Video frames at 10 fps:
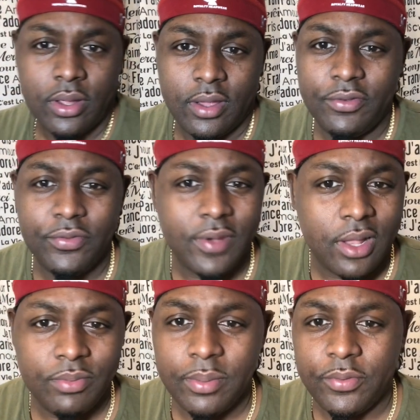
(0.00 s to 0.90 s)
If you
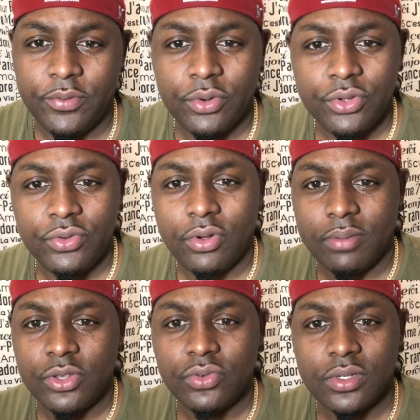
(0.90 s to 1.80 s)
followed me before, you know
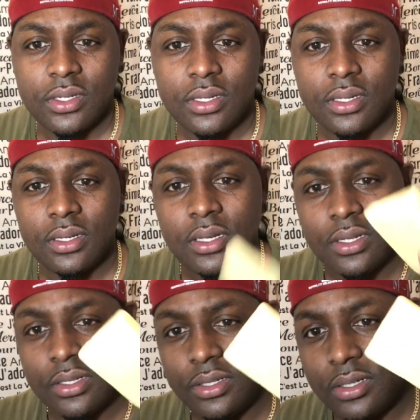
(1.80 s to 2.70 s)
I'm using
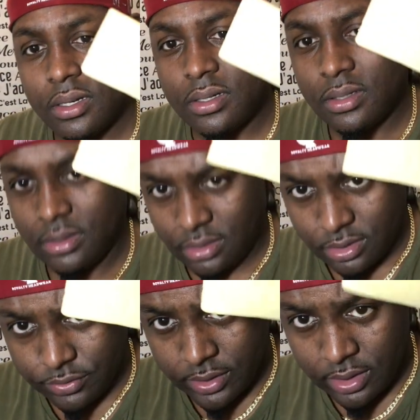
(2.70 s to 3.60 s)

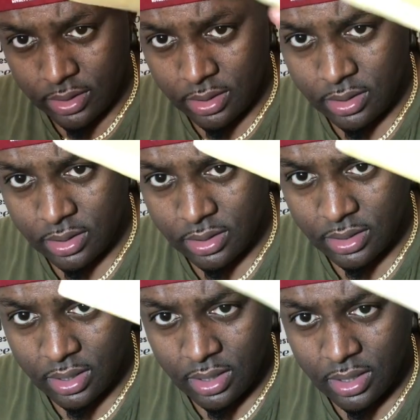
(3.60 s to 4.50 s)
Chagrin
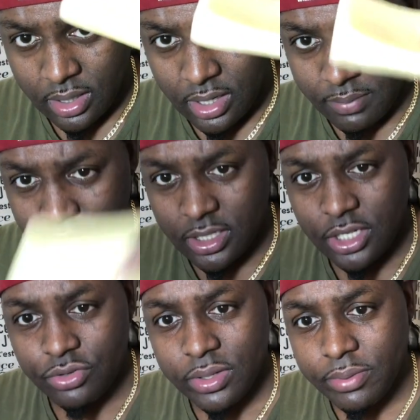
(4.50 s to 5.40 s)
Neiman Tea
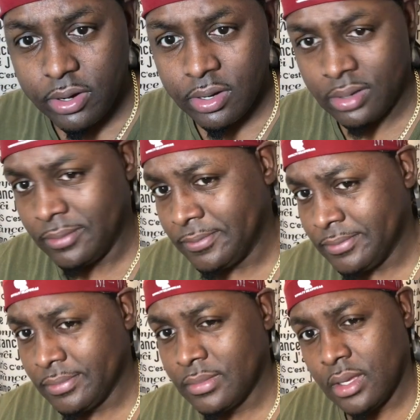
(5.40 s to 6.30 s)
Tree Bar.
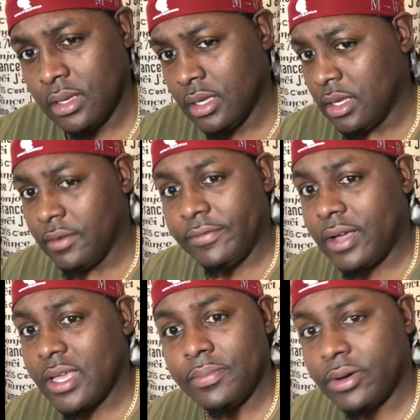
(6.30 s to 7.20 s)

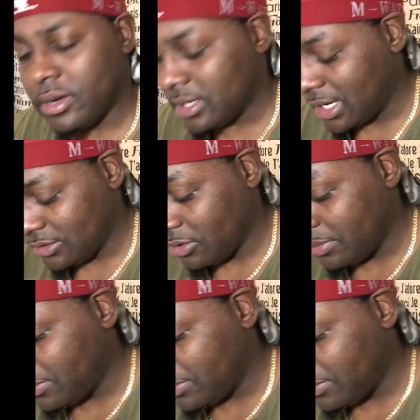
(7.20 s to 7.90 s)
Fire bar, that's gonna be